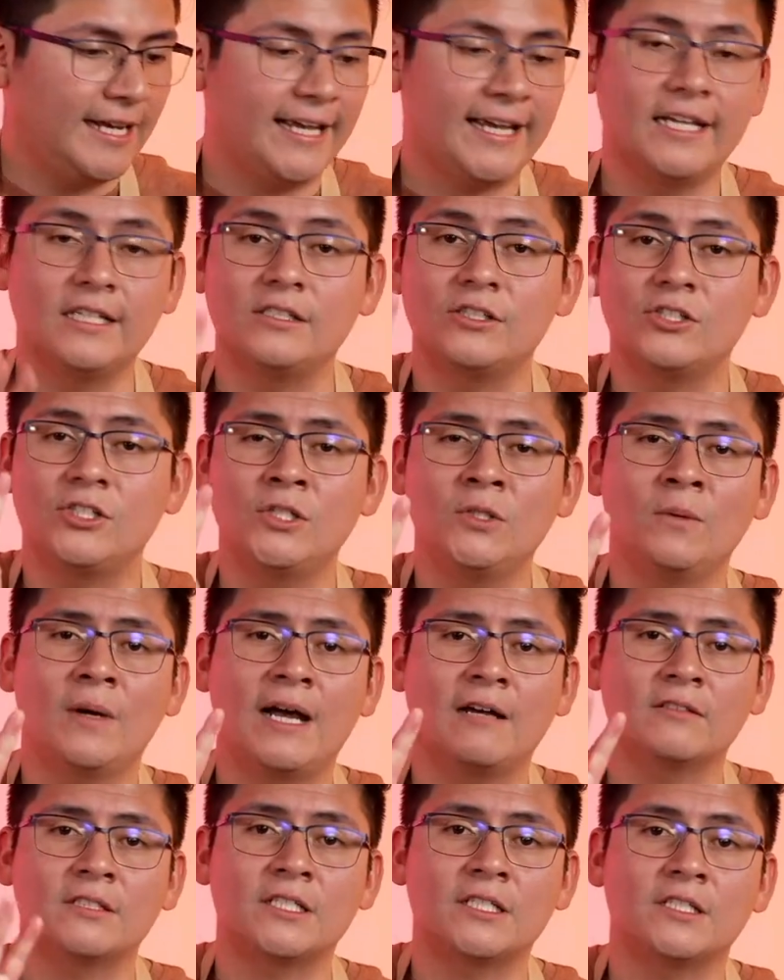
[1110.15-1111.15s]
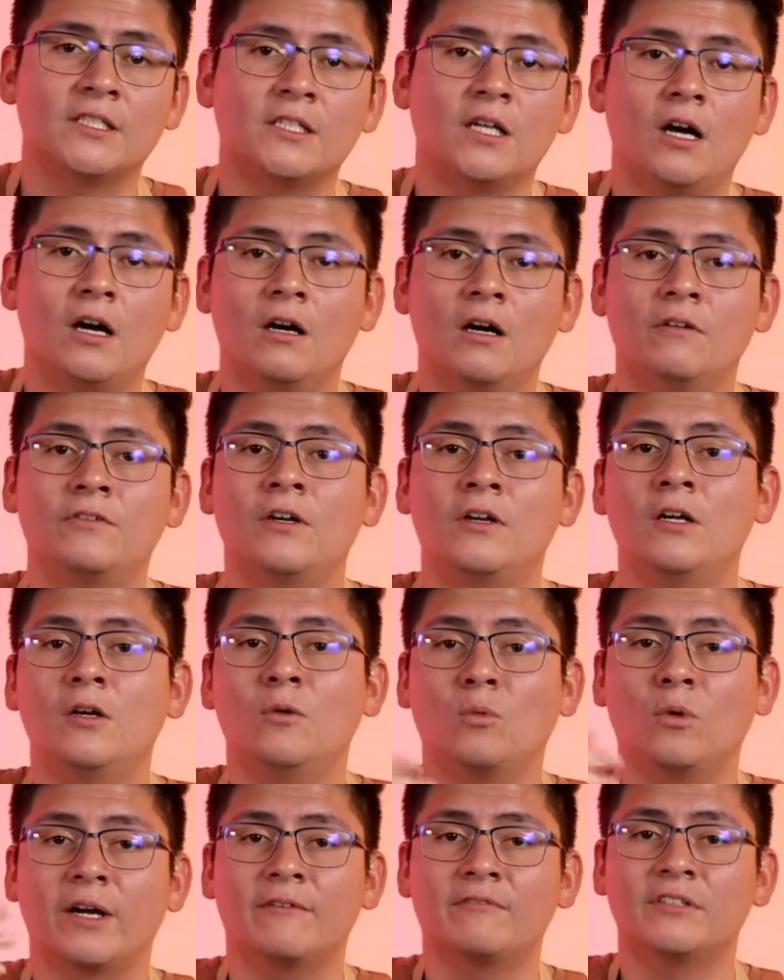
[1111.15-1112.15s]
And 2 ounces of
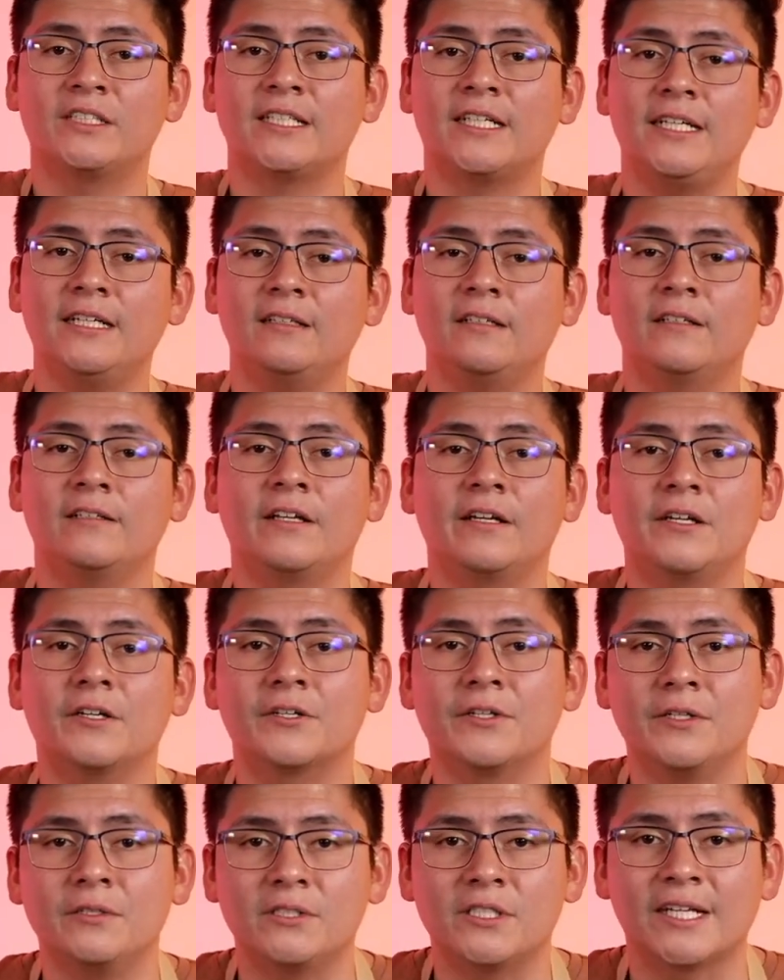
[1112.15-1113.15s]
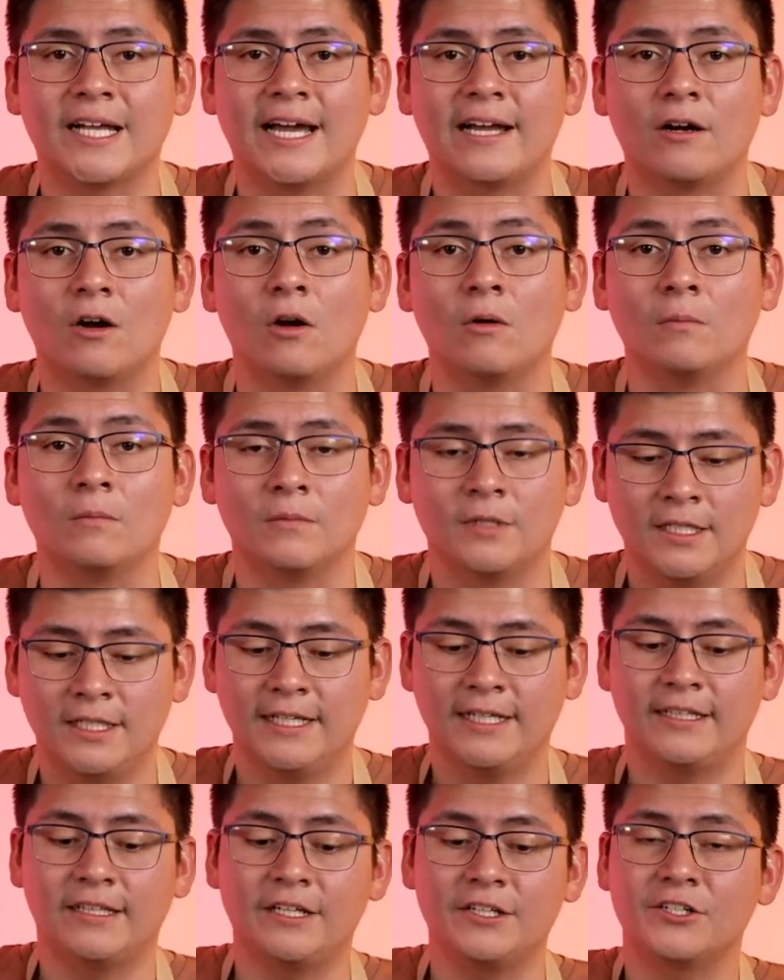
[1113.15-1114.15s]
whatever tequila that you're using at home.
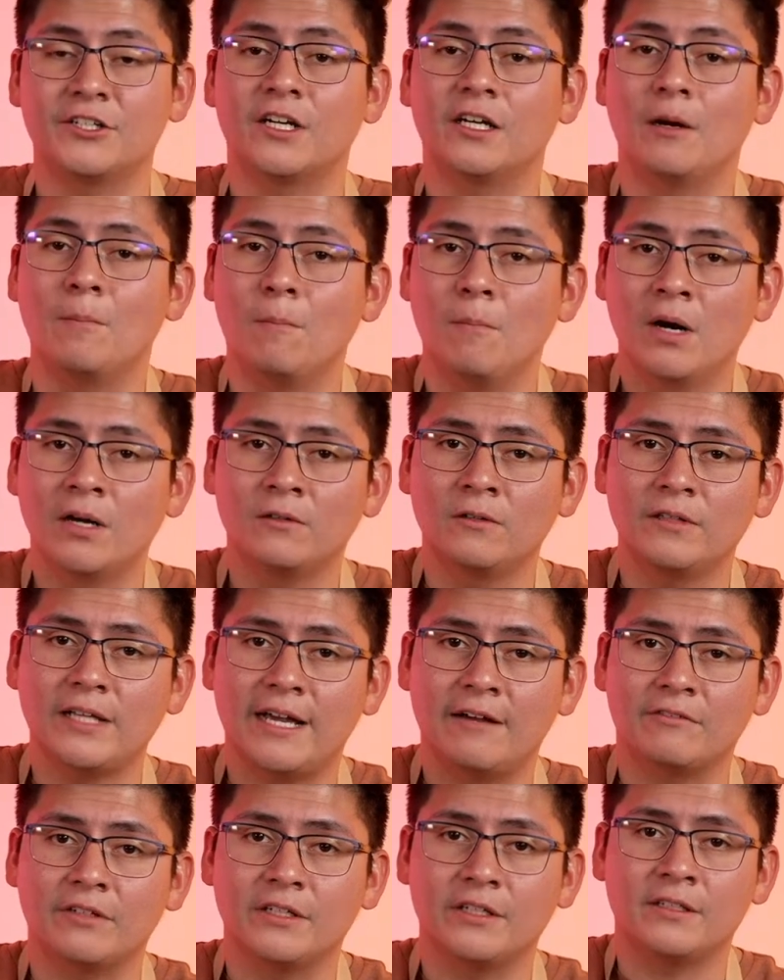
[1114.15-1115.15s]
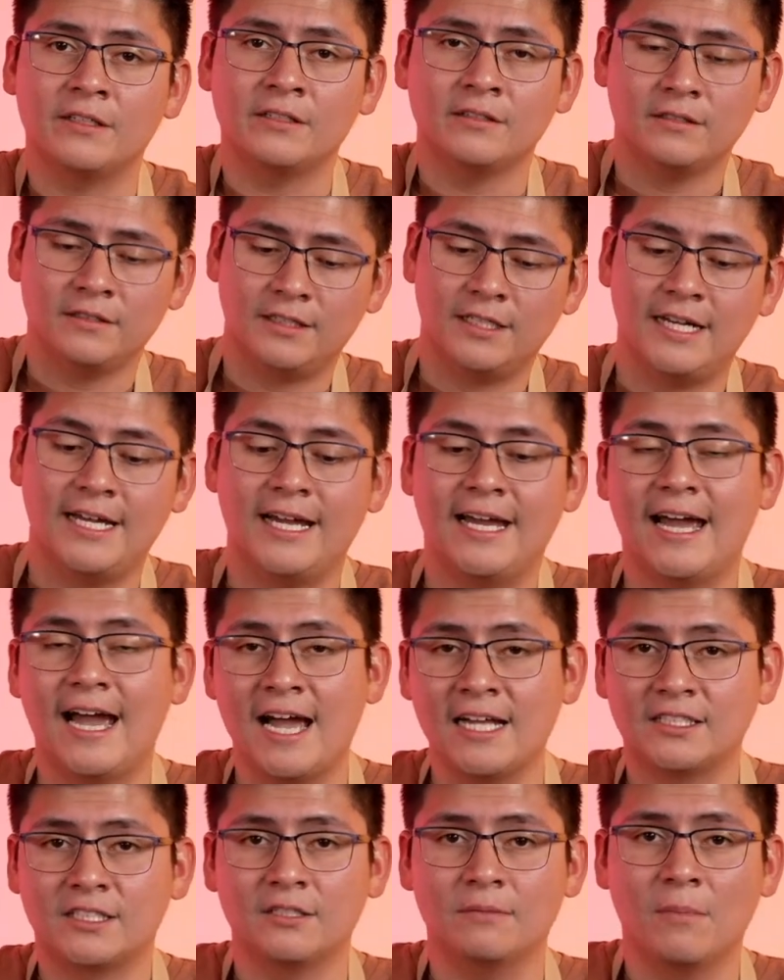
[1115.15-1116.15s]
Then you're going to muddle everything,
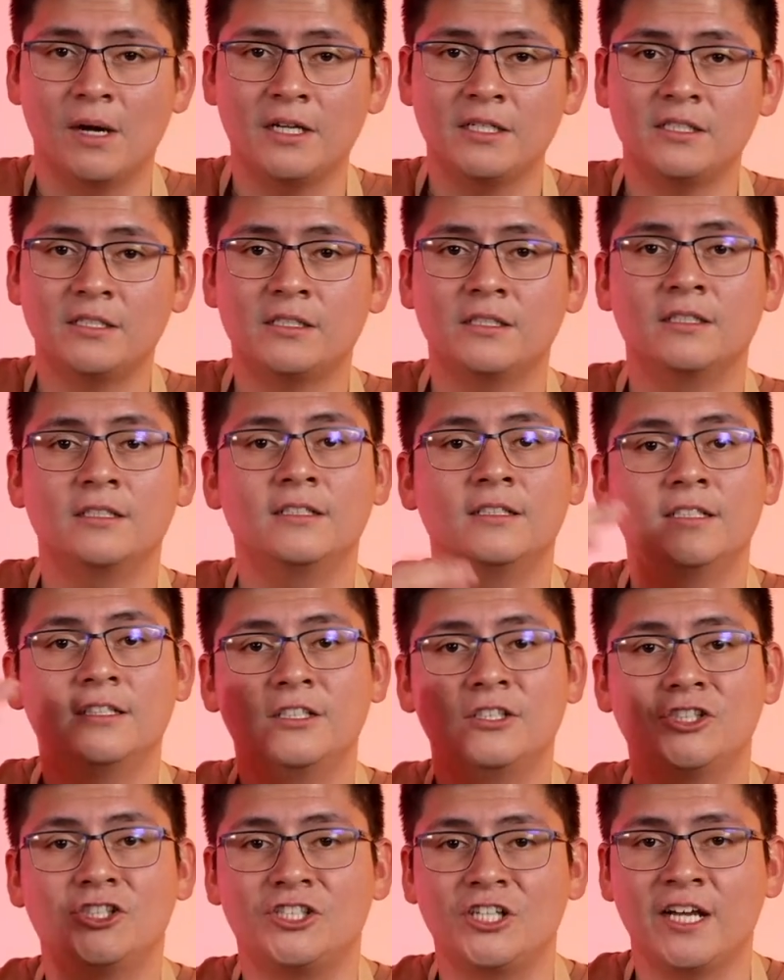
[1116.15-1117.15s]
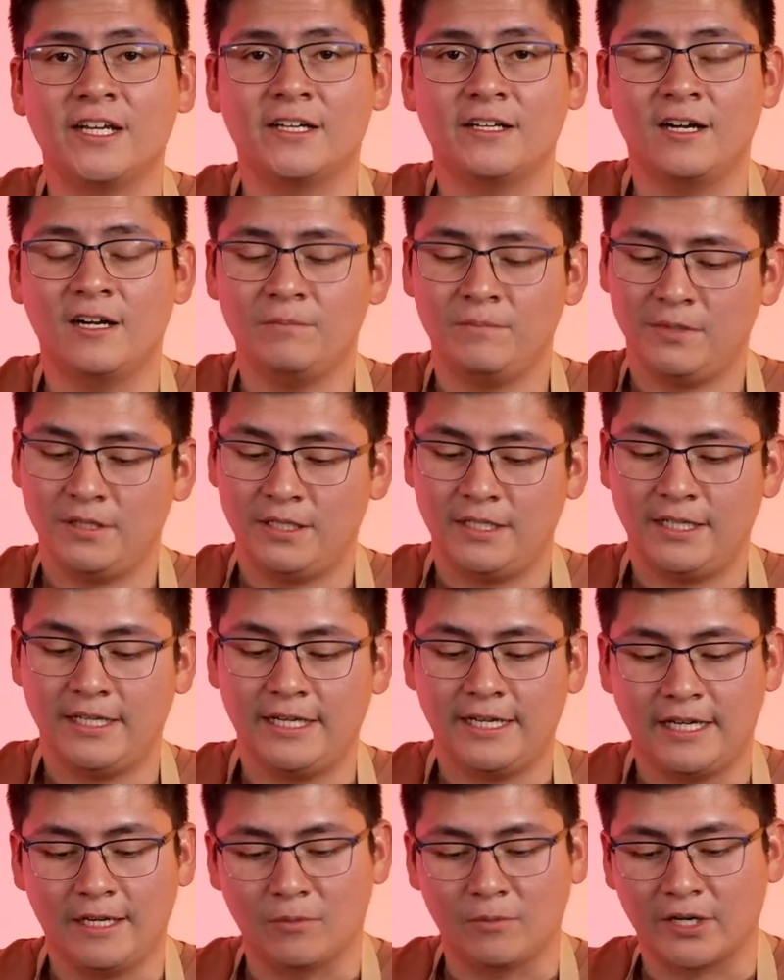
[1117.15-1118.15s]
add some ice, shake it up,
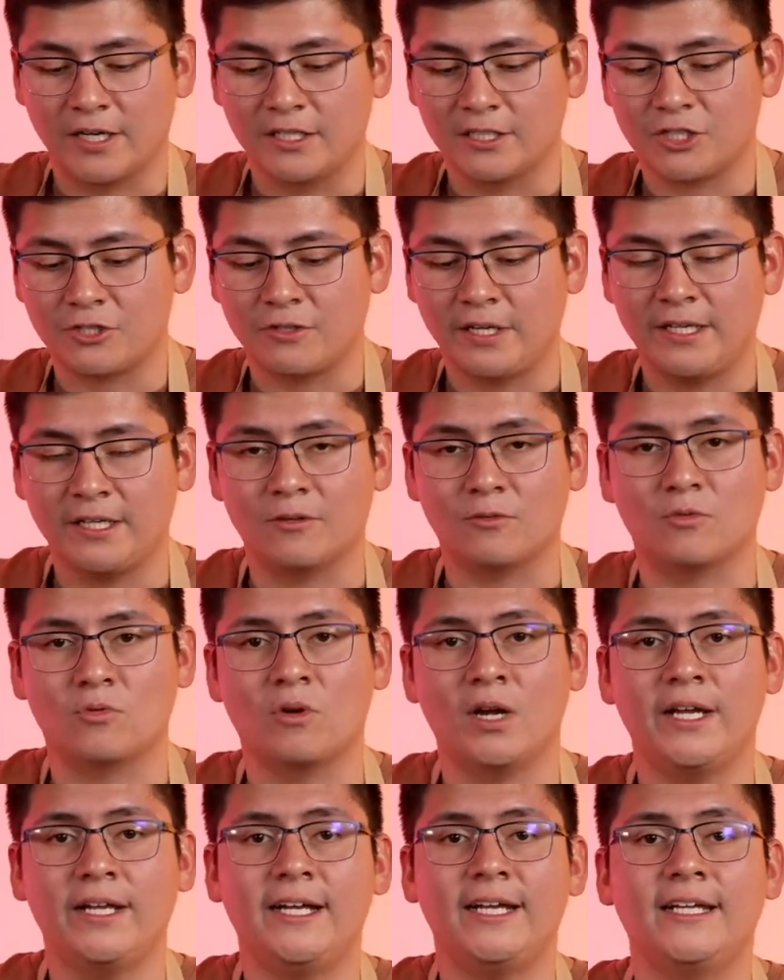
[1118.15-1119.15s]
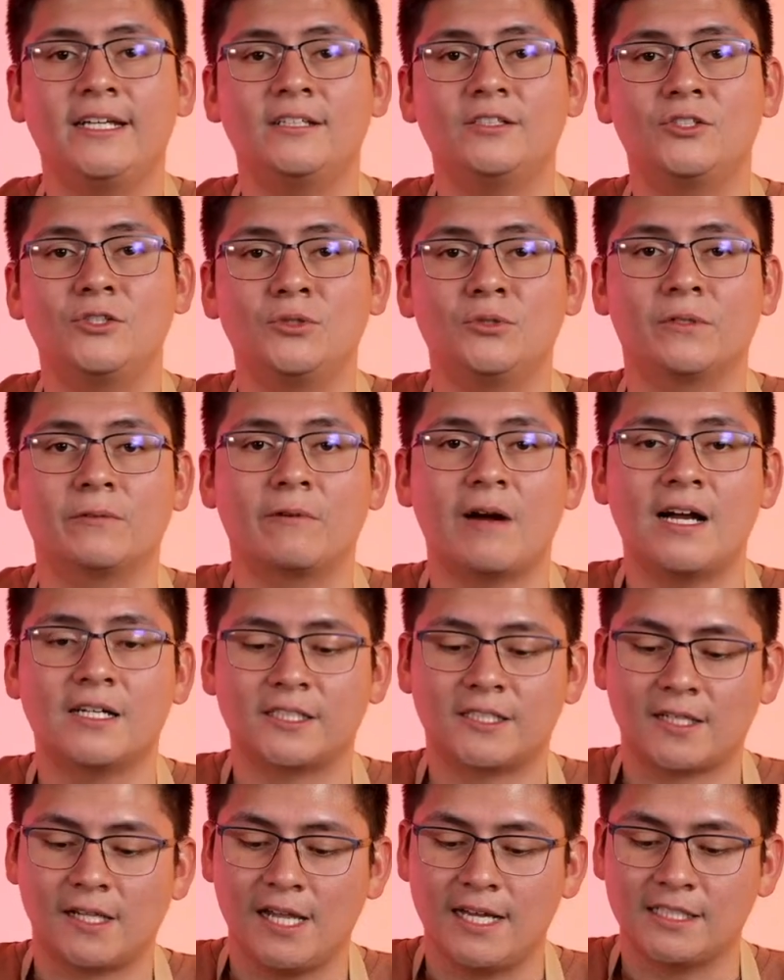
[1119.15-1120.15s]
and we're going to strain it right into the
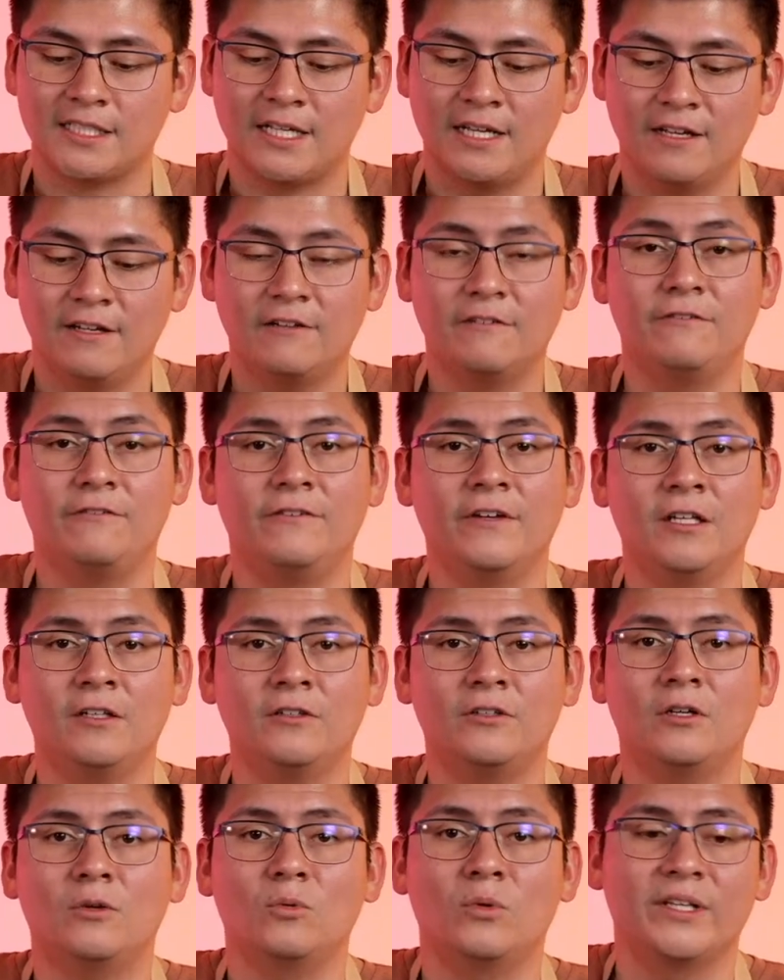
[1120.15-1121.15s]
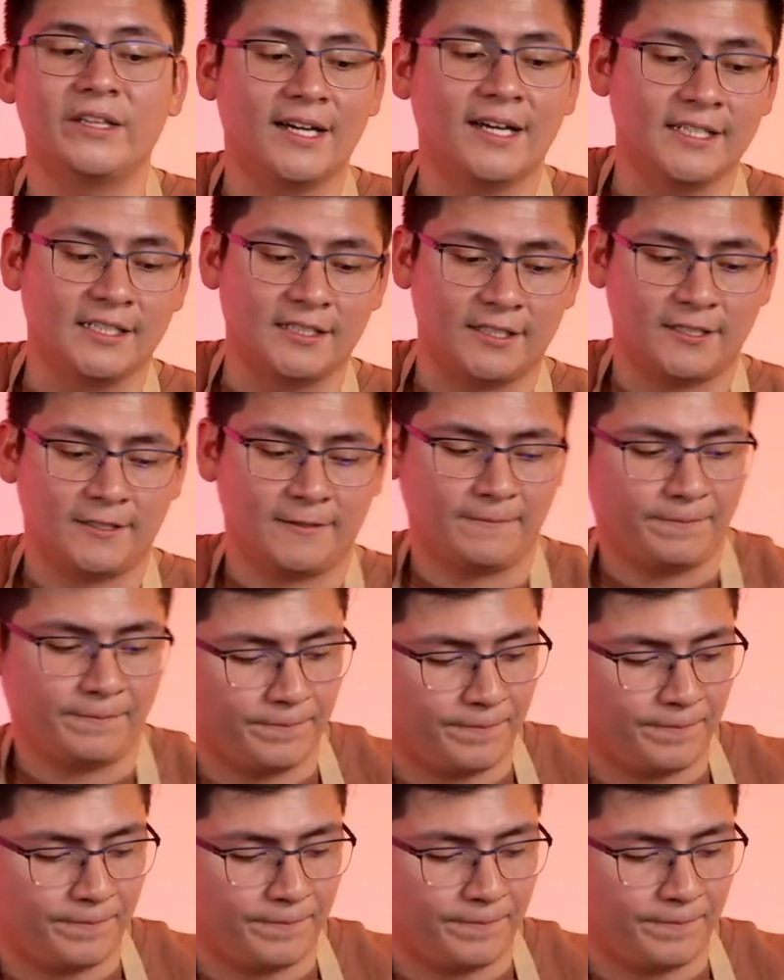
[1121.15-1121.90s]
rocks glass filled with ice.